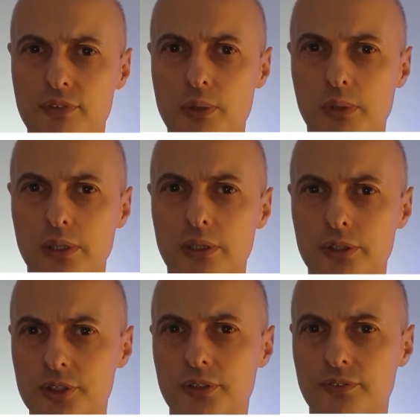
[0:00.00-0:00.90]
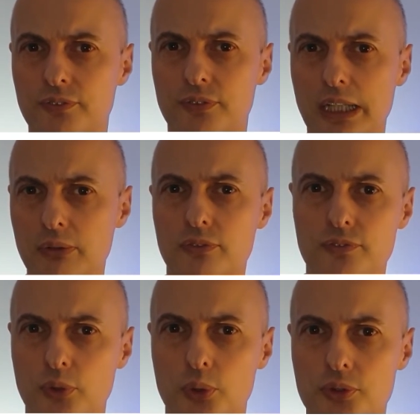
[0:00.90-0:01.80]
you a lot of
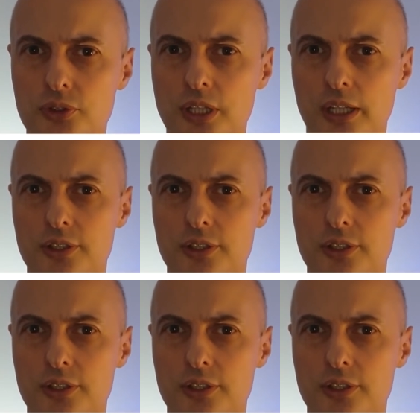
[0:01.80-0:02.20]
downforce,